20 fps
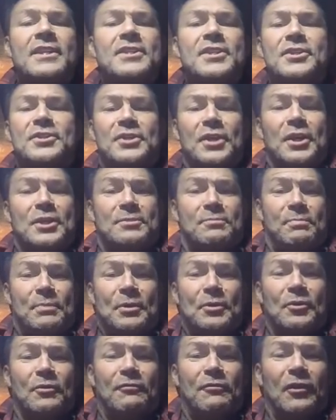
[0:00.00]
This is just
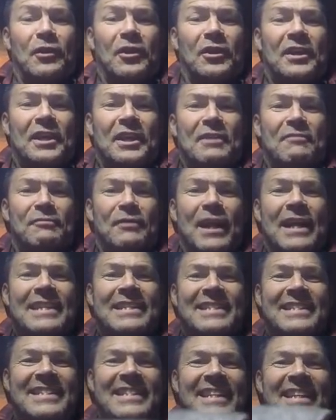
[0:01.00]
beautiful. Look at it,
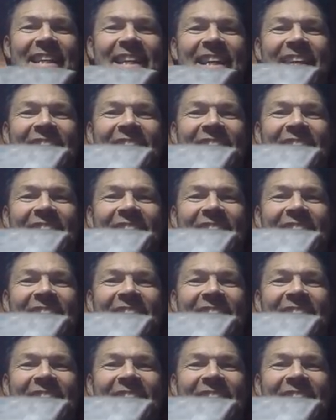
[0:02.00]
friends.